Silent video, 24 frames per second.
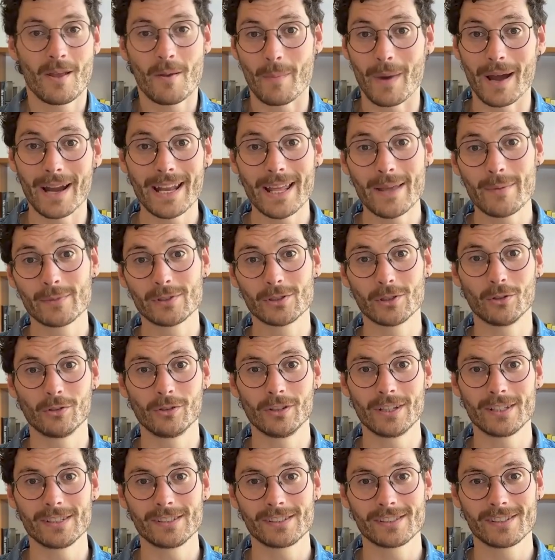My name is
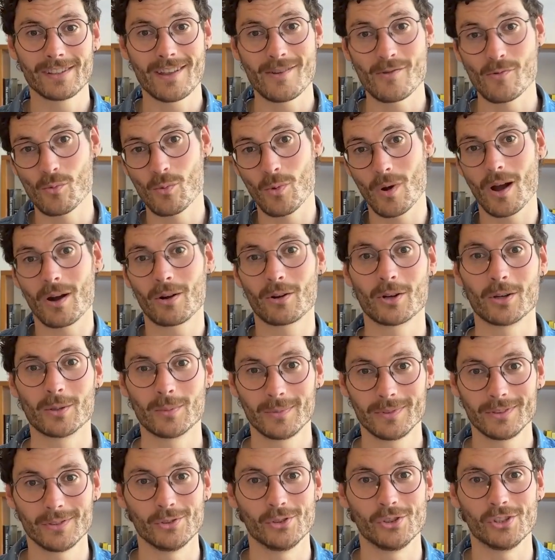Lawrence and
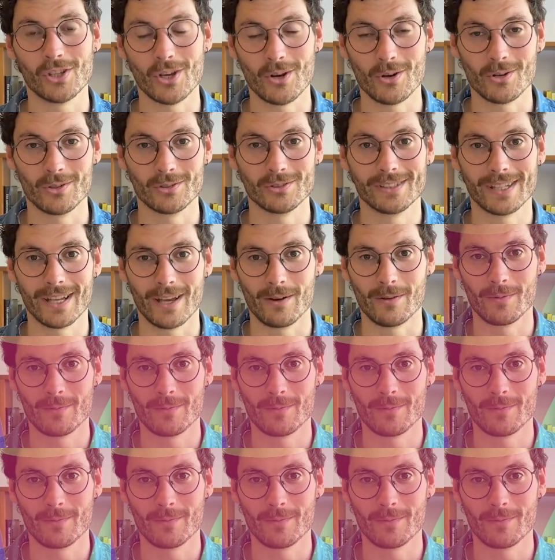welcome to Show Don't Tell,